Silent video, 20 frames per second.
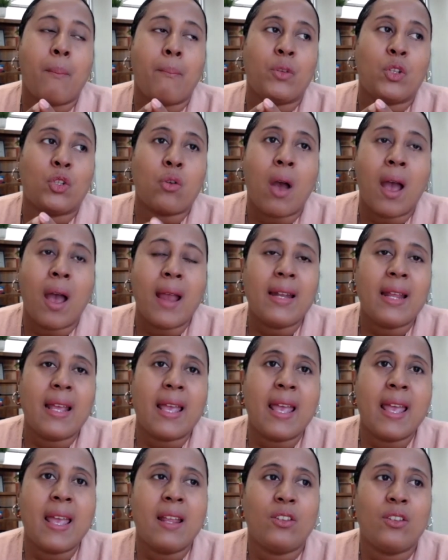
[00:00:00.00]
Trying to
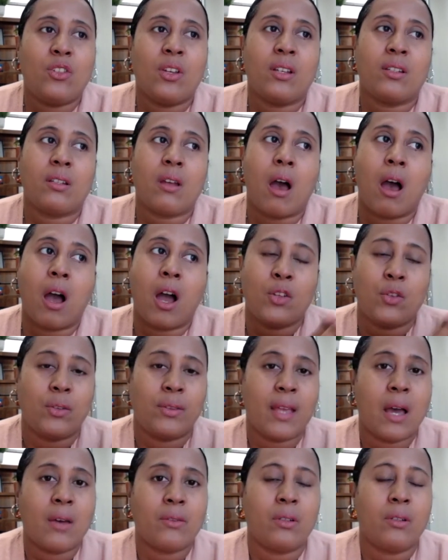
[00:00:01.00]
hit just one hundred
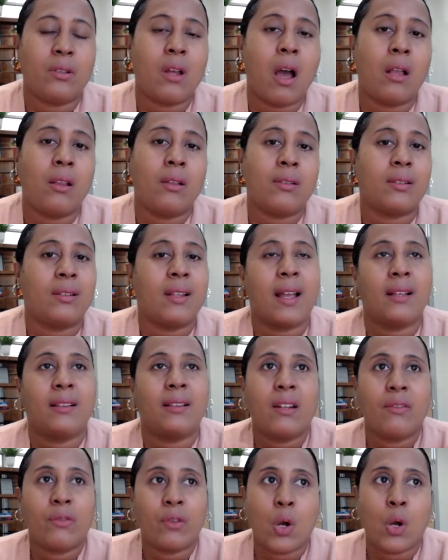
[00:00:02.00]
thousand dollars, like a
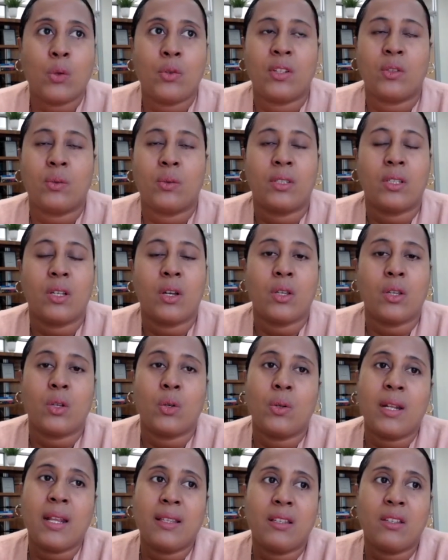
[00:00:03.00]
lot of coaches will tell you,
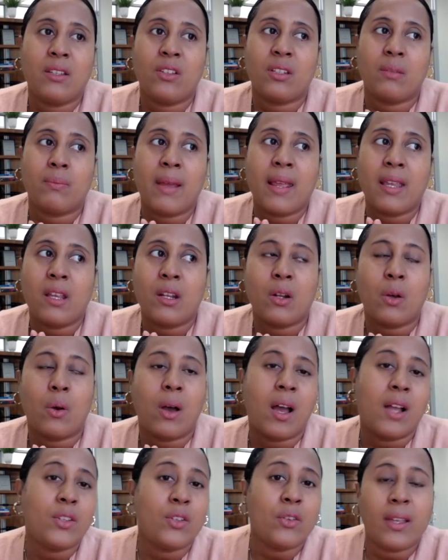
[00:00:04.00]
you need to just make, you know, one
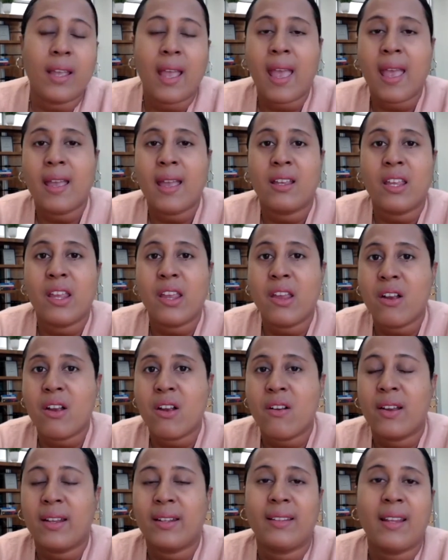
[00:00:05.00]
hundred K a
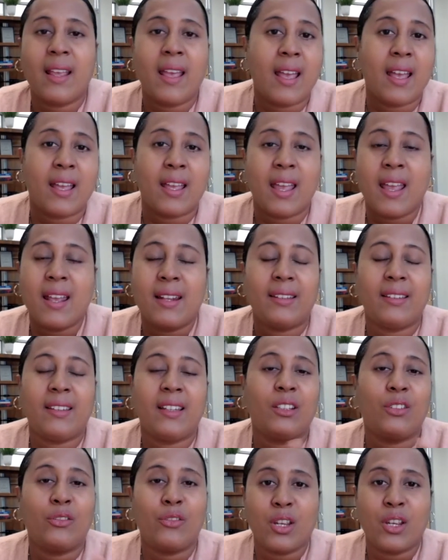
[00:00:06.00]
year and hit
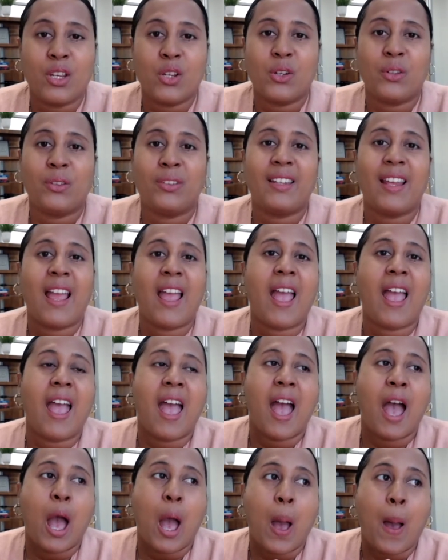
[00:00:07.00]
six figures.
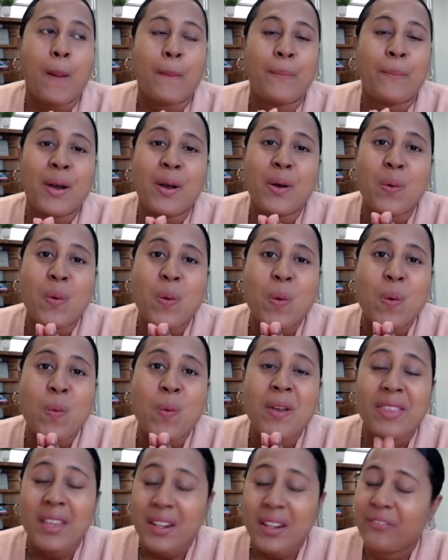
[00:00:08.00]
But
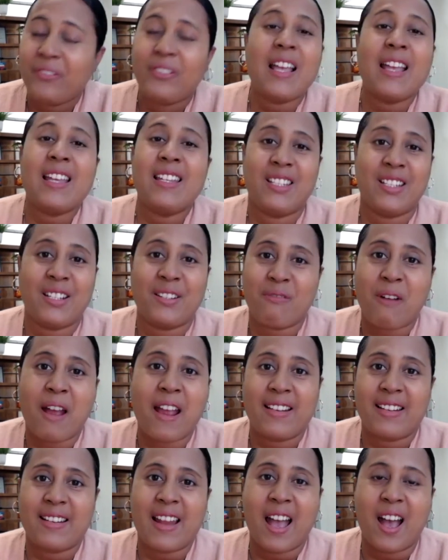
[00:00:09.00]
with inflation
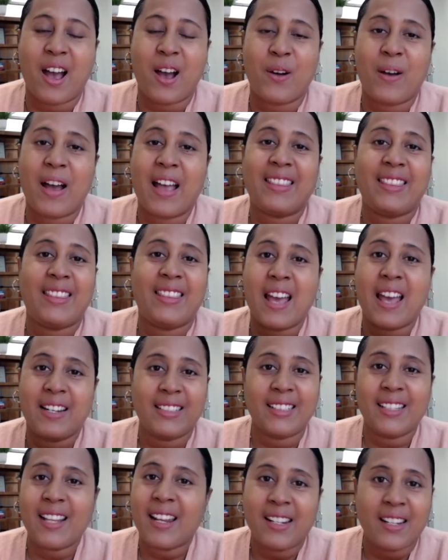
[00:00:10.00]
right now, that
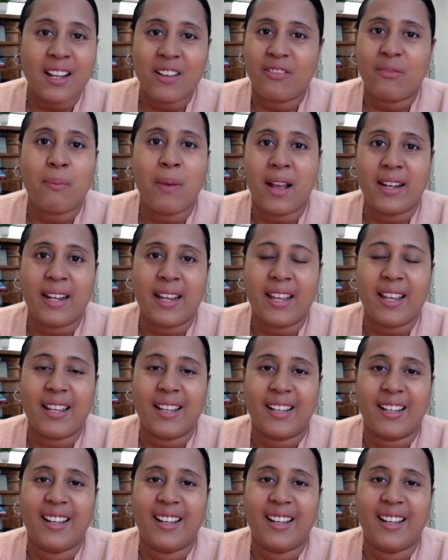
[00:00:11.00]
is not enough money.